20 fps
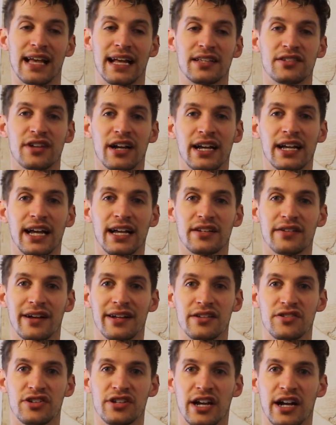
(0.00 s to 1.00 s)
I try
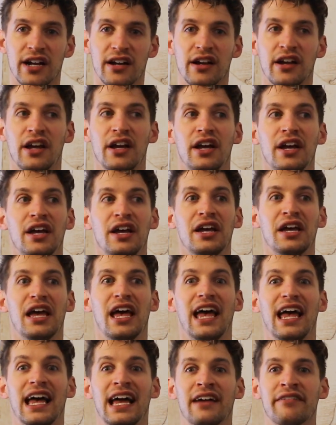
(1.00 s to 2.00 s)
to share
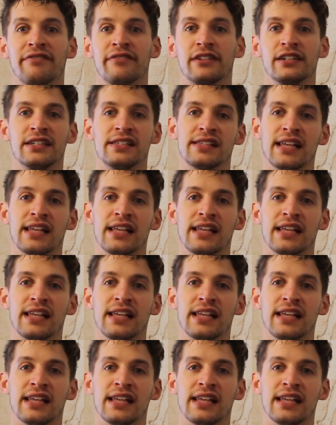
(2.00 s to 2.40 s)
every